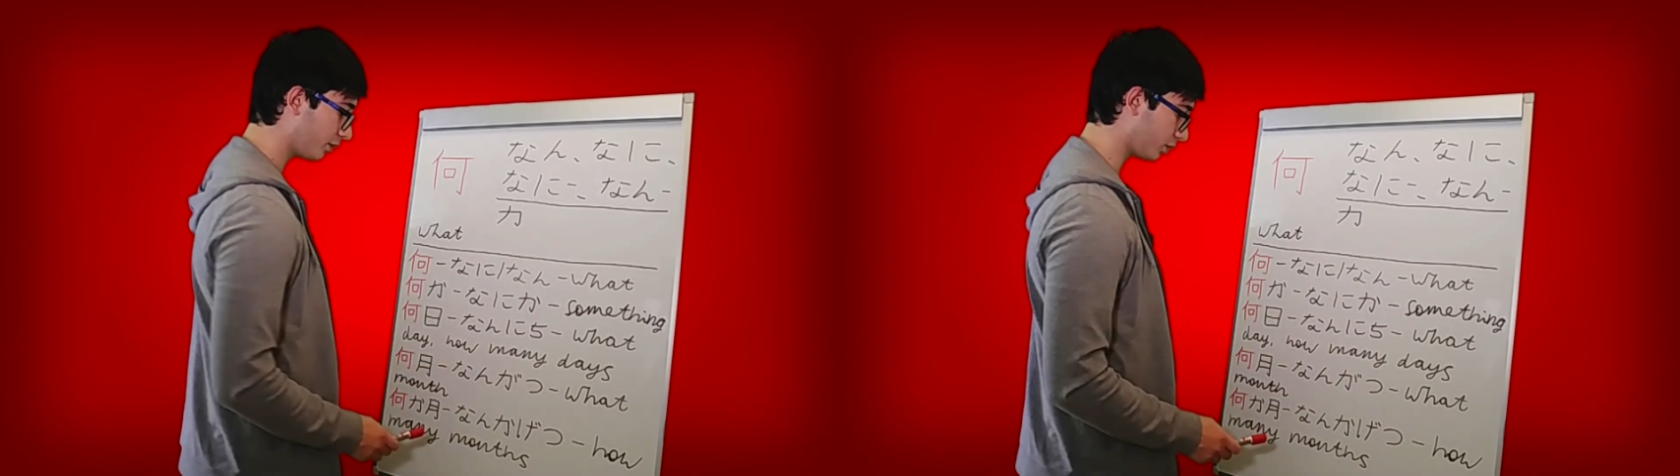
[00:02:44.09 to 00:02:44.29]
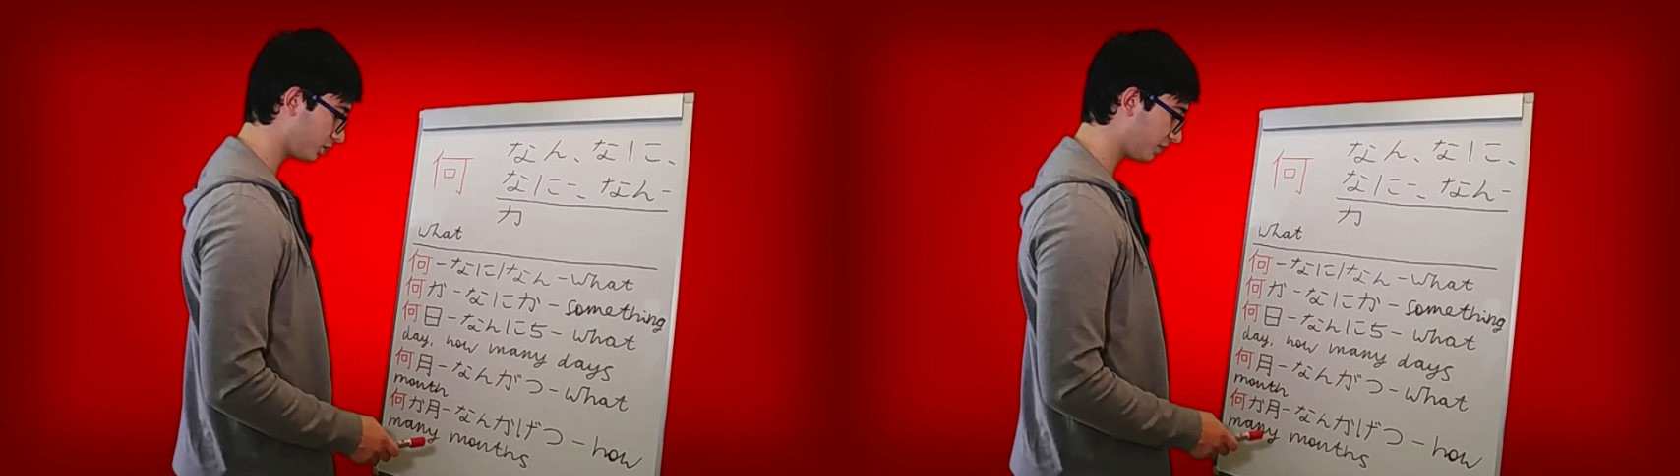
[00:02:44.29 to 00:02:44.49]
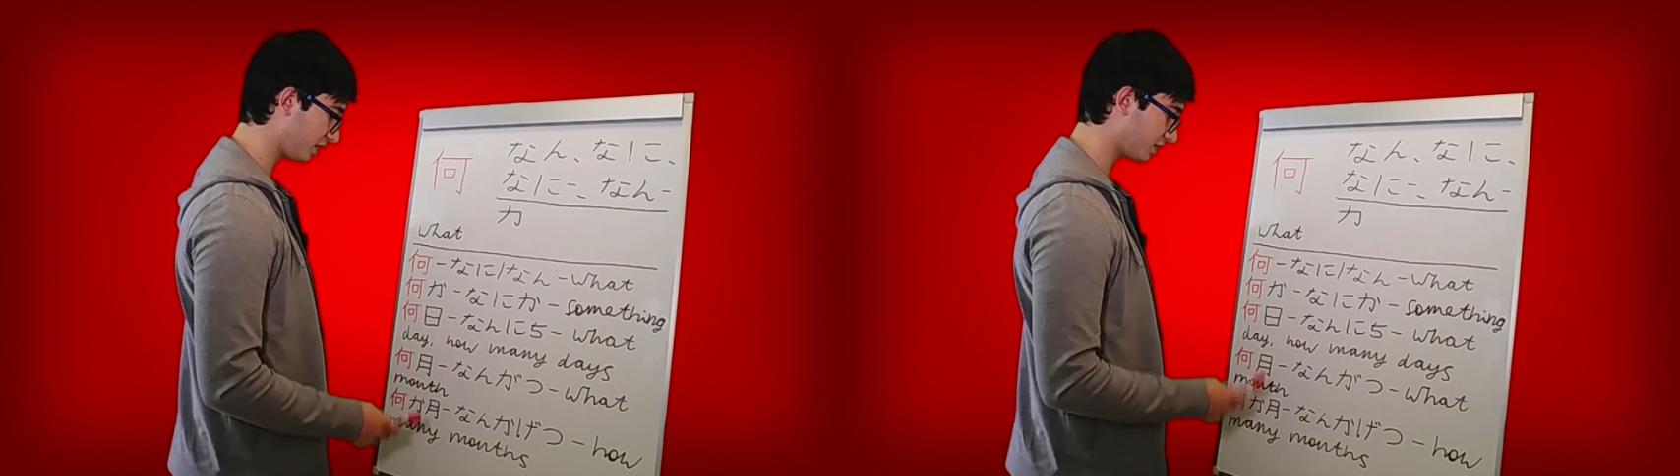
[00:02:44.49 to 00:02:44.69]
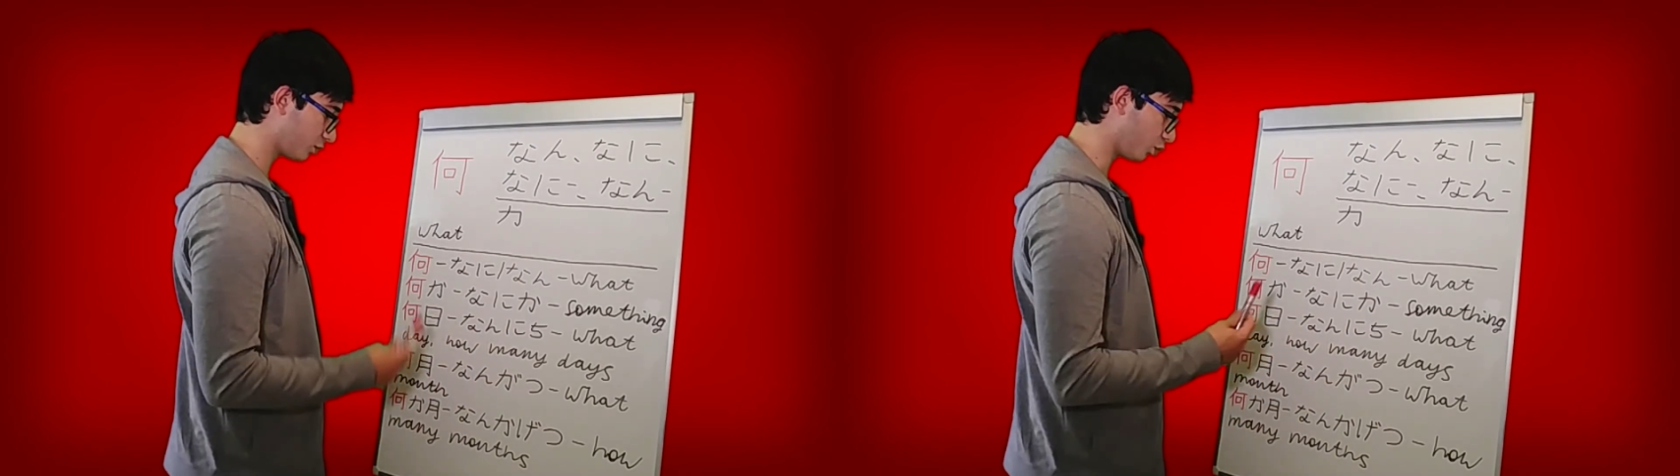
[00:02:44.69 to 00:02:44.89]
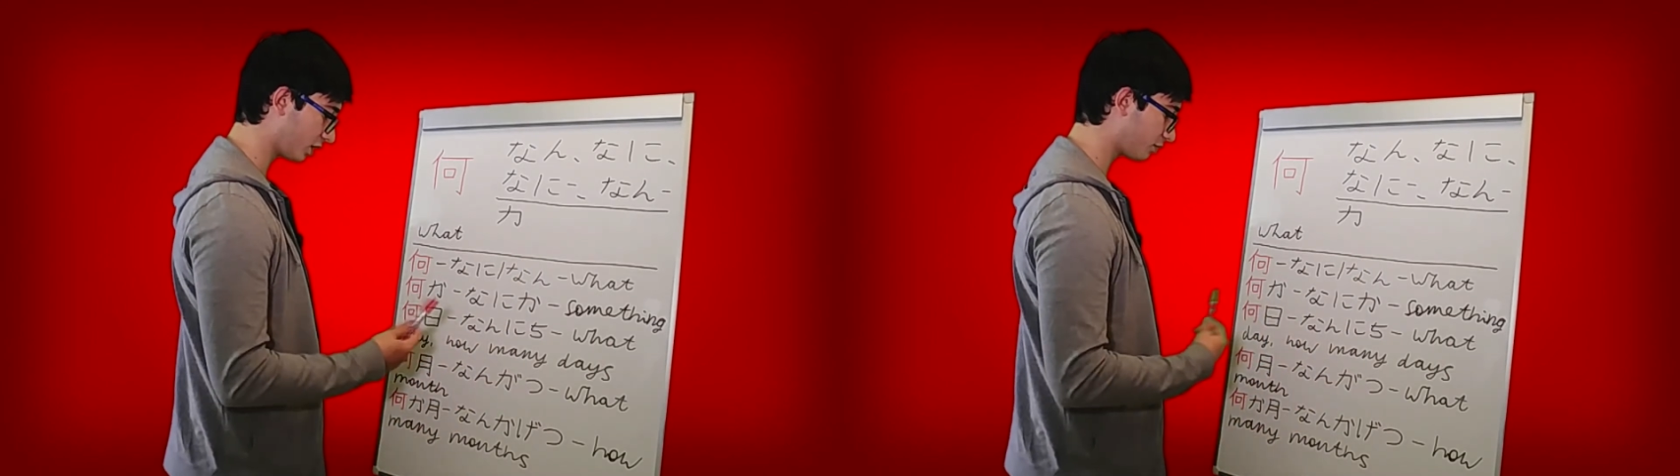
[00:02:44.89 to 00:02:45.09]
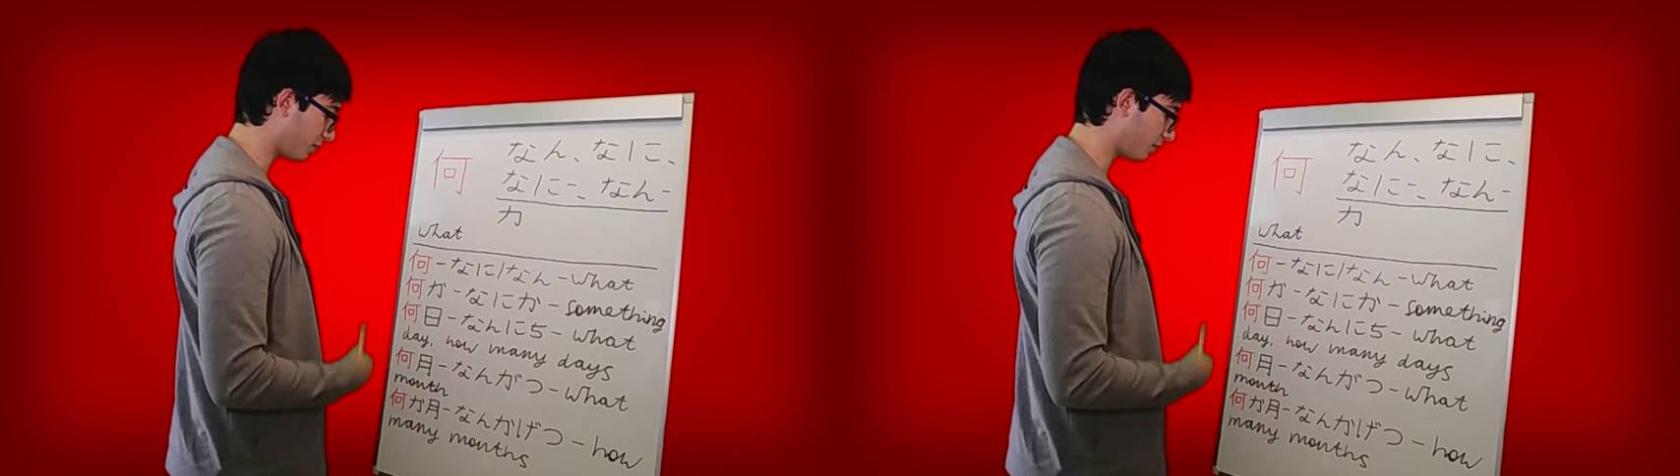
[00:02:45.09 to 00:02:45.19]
which means what